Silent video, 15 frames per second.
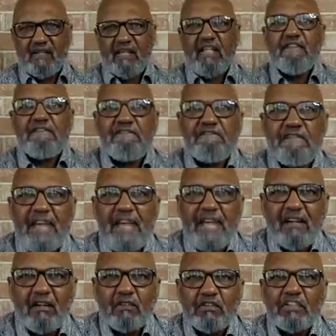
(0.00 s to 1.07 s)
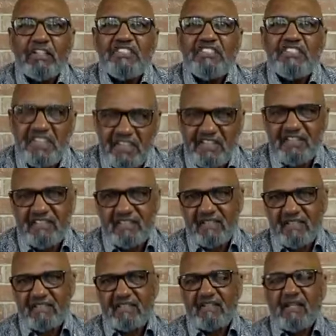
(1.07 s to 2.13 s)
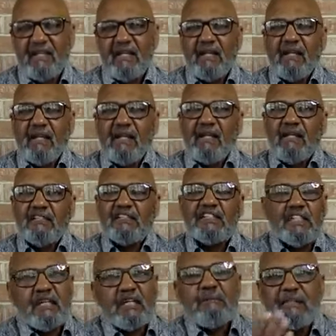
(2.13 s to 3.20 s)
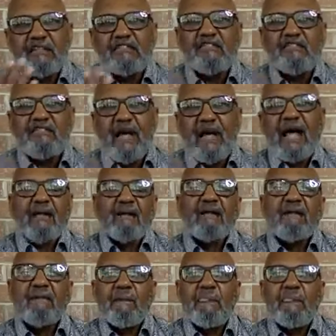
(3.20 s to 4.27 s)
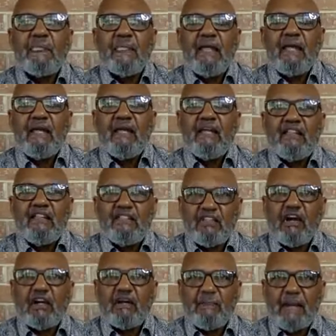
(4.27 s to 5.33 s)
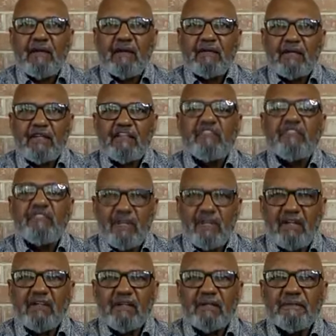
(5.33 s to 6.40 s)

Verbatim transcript: He failed Jesus, sitting by the fire. He thought about his failure.